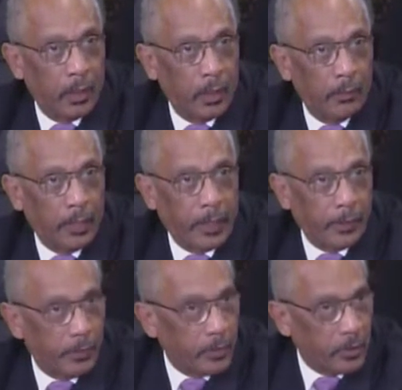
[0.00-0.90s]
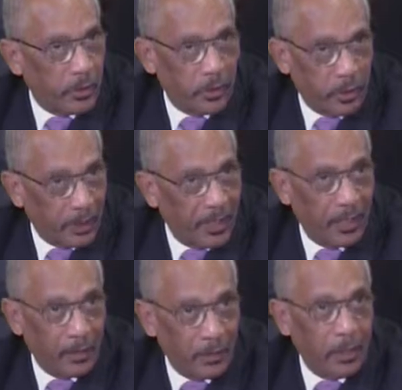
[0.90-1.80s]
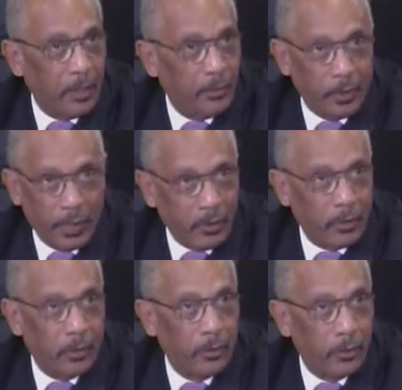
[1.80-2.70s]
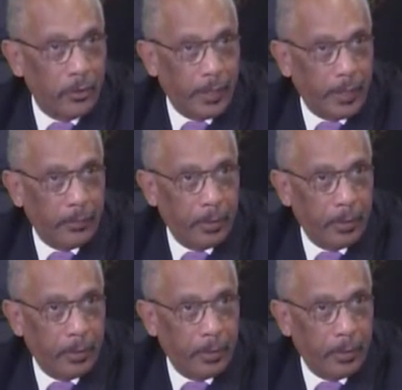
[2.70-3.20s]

I'm not in a position today to tell you what that's going to look like,